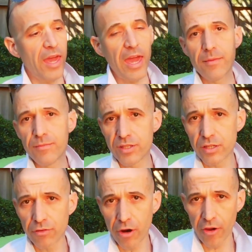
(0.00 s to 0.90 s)

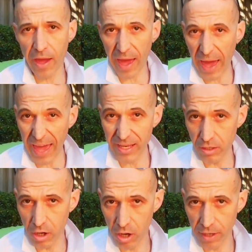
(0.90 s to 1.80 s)

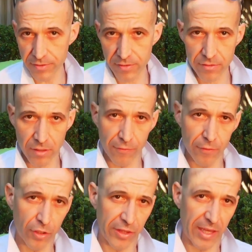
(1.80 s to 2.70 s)
M089s. So if you look at their